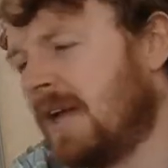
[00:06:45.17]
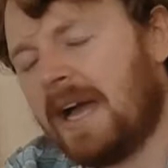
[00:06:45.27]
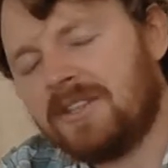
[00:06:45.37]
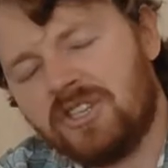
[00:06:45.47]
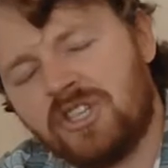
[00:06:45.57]

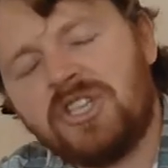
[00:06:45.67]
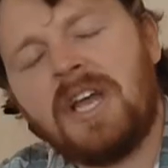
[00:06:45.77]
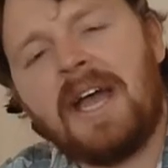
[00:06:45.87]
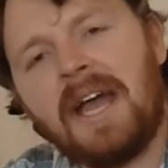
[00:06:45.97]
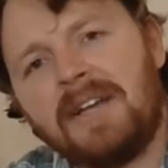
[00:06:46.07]
and to
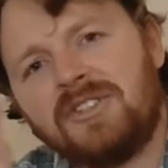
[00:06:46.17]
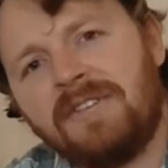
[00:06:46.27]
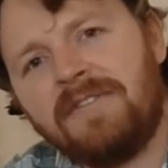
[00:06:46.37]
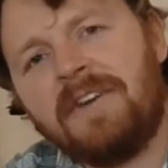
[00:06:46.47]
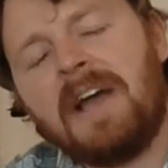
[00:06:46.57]
share
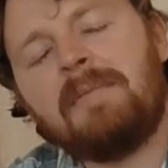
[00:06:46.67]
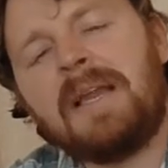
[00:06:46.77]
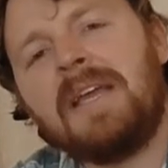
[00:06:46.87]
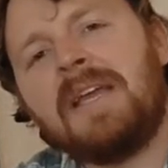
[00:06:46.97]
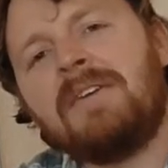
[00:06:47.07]
to
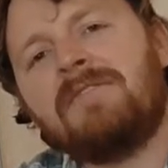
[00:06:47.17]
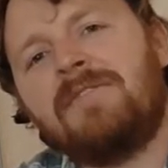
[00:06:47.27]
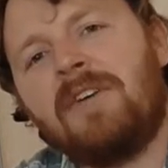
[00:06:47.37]
family,